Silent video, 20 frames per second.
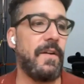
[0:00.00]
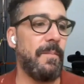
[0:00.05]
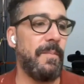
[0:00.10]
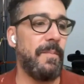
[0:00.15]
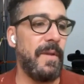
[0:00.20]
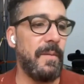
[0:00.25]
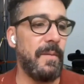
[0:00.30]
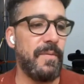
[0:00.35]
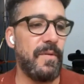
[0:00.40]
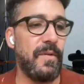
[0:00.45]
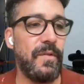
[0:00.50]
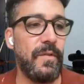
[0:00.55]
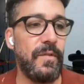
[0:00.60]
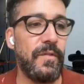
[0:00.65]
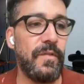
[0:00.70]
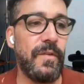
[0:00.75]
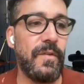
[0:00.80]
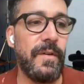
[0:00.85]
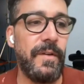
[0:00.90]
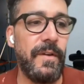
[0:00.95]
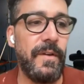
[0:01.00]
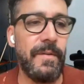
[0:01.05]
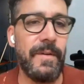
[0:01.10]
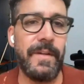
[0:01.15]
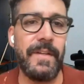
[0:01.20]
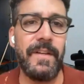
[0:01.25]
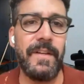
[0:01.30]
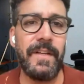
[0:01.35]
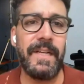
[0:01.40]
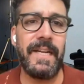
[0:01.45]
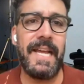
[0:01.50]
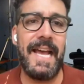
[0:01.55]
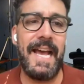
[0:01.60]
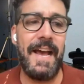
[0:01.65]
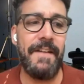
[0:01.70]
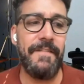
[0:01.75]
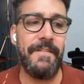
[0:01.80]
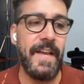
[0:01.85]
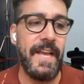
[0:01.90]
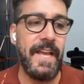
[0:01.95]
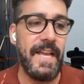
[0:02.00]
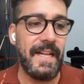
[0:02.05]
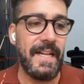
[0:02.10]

or be a producer and you're you're going to have